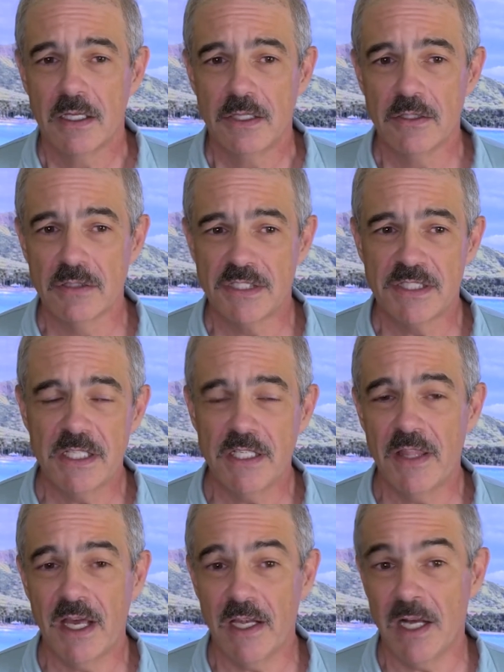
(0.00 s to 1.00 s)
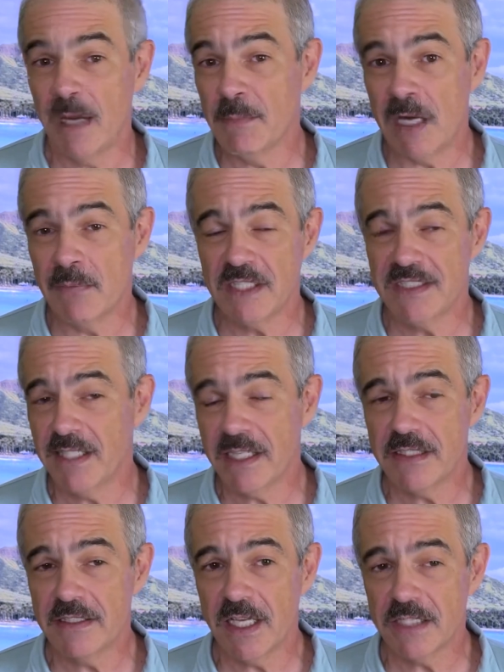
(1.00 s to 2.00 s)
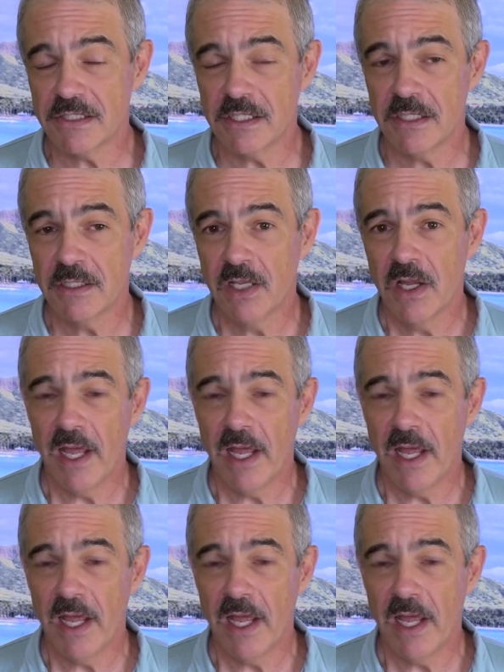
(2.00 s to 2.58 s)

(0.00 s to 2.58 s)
you'll see that I'm on my second Tesla